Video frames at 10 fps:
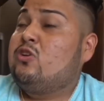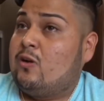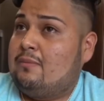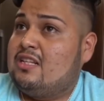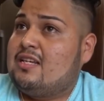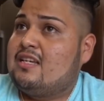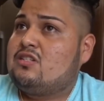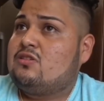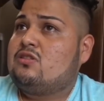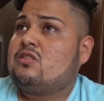your
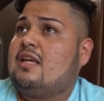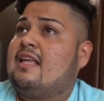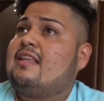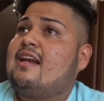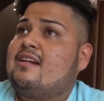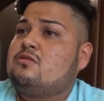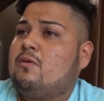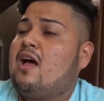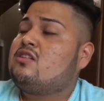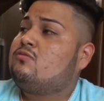limitations and that it is
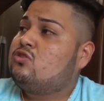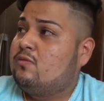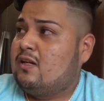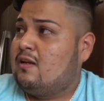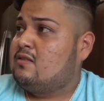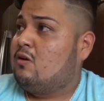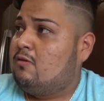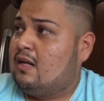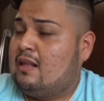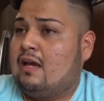possible to become
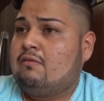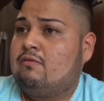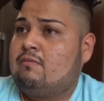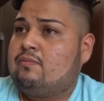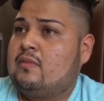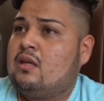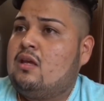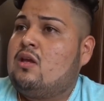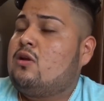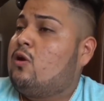someone in life.
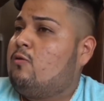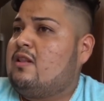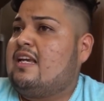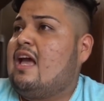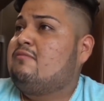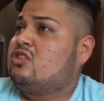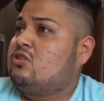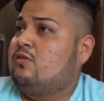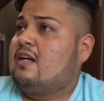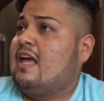Currently, I'm a
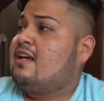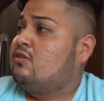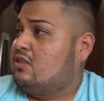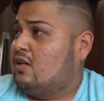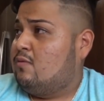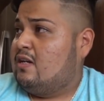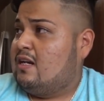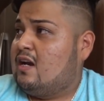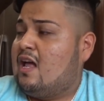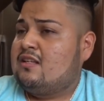student at Houston
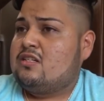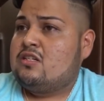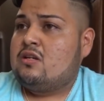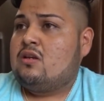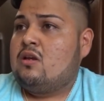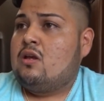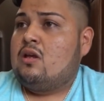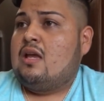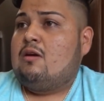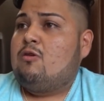Community College
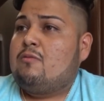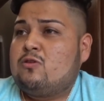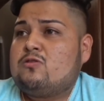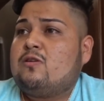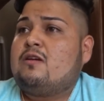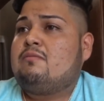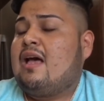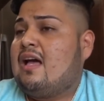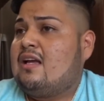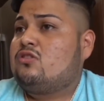where I'm pursuing
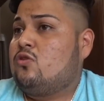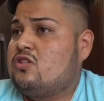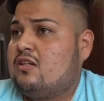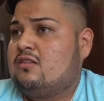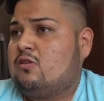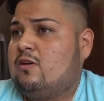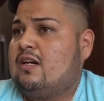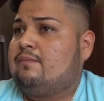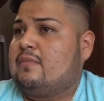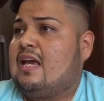my associate
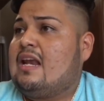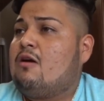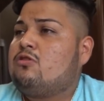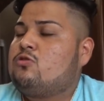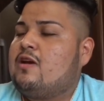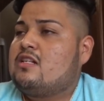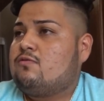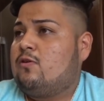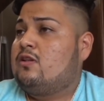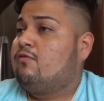degree and I will
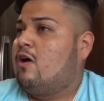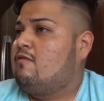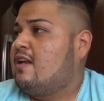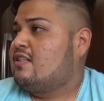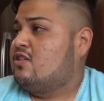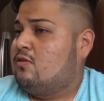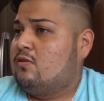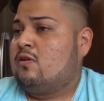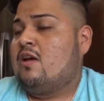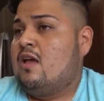transfer in the fall of next year.